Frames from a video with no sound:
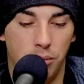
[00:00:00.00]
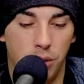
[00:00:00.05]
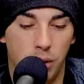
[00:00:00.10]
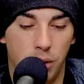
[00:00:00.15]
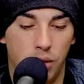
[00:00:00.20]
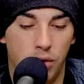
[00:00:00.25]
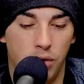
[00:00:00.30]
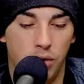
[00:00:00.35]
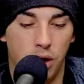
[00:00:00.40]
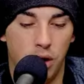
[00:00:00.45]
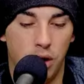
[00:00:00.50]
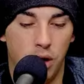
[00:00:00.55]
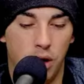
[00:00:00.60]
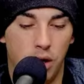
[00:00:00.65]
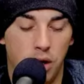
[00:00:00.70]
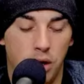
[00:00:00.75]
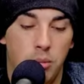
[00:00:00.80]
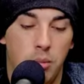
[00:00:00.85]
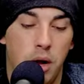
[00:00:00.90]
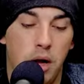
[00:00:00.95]
there was
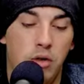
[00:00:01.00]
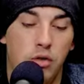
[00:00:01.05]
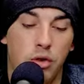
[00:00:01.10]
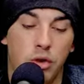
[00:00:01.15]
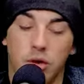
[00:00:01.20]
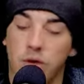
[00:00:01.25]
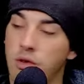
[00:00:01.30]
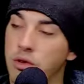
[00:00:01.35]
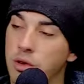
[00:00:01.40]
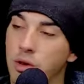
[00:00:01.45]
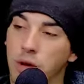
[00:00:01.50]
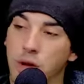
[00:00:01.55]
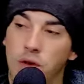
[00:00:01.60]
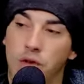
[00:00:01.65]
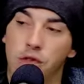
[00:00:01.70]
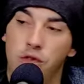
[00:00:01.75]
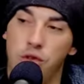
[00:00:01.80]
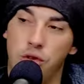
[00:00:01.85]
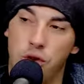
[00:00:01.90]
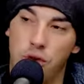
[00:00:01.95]
a matrix
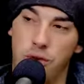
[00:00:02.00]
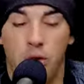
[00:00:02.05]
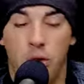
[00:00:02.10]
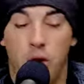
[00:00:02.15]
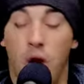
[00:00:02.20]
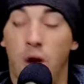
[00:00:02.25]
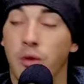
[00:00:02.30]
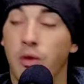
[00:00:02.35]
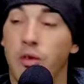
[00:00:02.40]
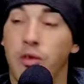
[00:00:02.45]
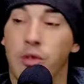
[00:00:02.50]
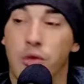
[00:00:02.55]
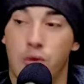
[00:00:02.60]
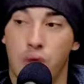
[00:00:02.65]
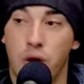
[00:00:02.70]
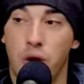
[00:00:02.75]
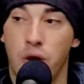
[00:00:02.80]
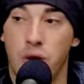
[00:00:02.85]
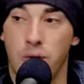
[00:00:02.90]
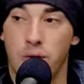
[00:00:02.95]
glitch on the
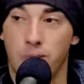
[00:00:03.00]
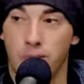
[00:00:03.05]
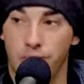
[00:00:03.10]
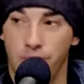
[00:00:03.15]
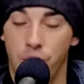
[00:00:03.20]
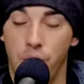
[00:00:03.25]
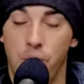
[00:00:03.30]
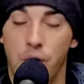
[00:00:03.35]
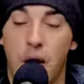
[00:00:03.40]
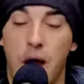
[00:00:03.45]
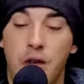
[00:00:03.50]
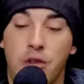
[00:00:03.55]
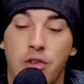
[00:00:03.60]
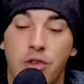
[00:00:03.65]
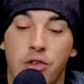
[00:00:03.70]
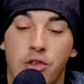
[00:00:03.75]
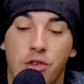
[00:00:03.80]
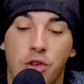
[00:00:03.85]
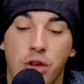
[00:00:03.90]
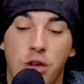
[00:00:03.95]
screen. You can actually
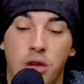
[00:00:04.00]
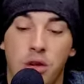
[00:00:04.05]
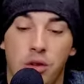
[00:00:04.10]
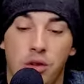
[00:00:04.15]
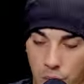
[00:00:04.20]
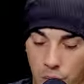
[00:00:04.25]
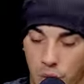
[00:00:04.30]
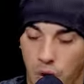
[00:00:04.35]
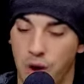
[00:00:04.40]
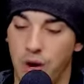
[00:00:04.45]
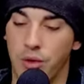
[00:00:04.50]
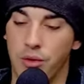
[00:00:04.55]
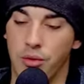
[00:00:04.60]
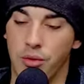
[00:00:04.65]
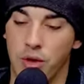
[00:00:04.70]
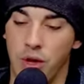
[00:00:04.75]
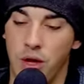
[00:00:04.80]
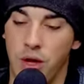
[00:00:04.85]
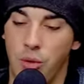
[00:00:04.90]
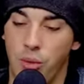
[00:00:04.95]
see one of
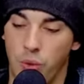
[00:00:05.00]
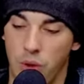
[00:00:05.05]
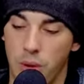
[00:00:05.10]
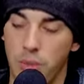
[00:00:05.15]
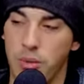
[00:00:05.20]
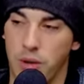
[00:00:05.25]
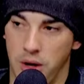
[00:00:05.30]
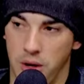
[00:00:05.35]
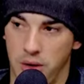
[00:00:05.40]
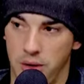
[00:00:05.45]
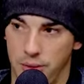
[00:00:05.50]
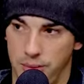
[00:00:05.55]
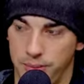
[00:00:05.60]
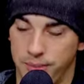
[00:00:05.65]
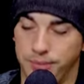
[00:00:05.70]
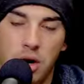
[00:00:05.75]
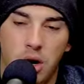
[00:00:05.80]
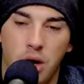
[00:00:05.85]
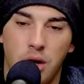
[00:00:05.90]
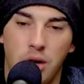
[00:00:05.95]
the women
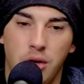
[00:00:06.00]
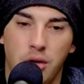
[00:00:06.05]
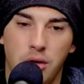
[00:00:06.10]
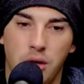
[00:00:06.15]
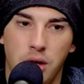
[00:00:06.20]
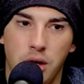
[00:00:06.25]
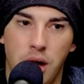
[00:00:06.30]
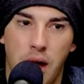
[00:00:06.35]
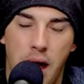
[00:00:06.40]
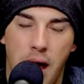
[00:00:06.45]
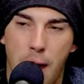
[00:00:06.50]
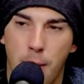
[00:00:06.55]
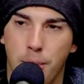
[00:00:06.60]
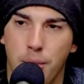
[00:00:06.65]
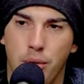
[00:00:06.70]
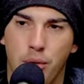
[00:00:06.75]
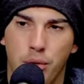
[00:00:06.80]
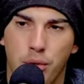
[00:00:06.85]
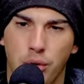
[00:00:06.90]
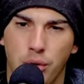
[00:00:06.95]
cut the apple
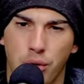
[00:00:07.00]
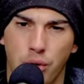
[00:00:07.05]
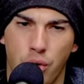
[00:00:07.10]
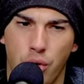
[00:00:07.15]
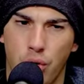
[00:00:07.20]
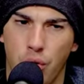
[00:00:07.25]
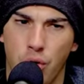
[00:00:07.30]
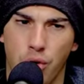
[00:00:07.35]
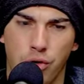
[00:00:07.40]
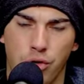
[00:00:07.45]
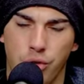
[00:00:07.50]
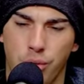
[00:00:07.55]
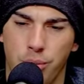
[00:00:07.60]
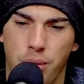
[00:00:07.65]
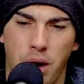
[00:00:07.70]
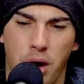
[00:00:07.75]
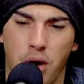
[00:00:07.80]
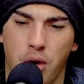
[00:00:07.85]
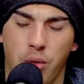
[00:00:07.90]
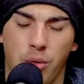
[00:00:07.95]
or orange or
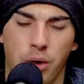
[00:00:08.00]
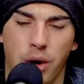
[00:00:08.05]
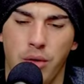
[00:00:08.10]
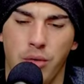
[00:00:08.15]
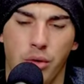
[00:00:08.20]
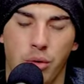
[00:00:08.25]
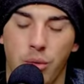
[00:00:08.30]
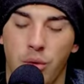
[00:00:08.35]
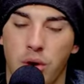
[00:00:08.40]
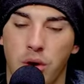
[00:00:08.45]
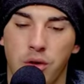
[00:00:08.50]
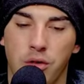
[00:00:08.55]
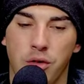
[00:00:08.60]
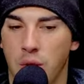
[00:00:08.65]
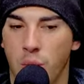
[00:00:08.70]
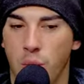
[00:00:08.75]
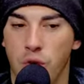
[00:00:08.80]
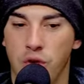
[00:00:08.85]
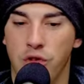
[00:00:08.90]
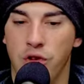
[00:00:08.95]
pear, or whatever it was.
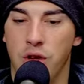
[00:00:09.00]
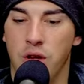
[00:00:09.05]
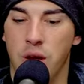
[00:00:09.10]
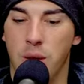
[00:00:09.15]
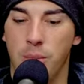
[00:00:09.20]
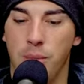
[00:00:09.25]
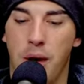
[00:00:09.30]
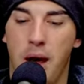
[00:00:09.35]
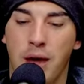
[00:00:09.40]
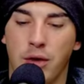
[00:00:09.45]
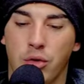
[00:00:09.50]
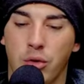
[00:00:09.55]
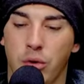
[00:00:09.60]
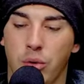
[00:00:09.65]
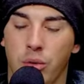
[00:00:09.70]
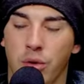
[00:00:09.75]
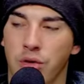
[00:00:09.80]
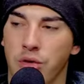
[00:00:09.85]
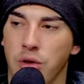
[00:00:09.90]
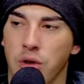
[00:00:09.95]
When she came back to it, it
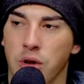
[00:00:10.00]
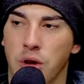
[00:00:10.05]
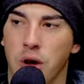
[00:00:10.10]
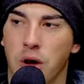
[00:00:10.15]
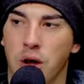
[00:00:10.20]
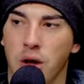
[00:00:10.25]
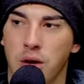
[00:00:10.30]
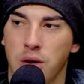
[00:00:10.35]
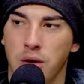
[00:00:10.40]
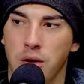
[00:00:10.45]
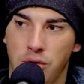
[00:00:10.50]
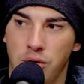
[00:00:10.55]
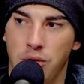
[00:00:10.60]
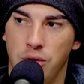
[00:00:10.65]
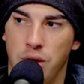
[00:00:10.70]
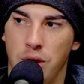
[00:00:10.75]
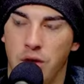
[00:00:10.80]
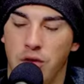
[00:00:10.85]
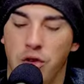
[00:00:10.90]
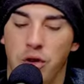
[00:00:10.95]
wasn't cut.
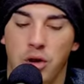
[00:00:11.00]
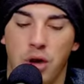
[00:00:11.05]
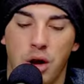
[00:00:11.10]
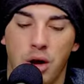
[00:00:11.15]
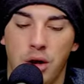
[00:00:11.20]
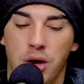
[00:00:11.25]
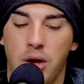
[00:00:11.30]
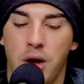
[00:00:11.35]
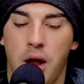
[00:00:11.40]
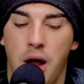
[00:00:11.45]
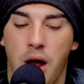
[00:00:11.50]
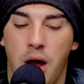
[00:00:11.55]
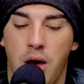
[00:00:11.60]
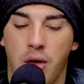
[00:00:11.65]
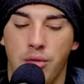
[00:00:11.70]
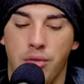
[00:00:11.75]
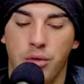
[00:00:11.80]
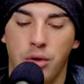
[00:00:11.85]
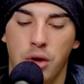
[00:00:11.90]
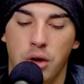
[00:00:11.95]
Like she cut it in
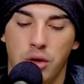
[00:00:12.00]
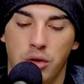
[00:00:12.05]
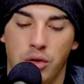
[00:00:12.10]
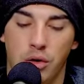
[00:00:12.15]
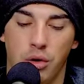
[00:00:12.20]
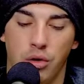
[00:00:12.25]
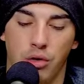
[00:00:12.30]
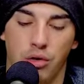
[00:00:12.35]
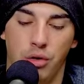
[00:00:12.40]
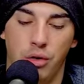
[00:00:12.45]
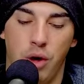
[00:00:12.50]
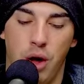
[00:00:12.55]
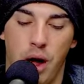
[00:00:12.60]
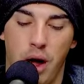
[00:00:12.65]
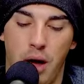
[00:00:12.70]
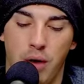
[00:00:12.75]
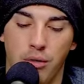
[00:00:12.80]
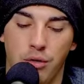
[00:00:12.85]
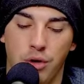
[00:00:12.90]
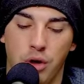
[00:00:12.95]
half, so there's two
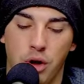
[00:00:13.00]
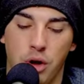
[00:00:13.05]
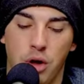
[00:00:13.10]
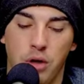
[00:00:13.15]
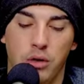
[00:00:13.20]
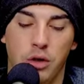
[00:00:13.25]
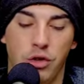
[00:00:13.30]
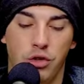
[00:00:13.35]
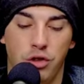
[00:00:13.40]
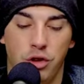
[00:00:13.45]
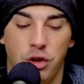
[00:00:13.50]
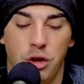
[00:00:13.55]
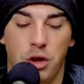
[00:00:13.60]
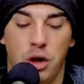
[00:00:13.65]
halves. Then she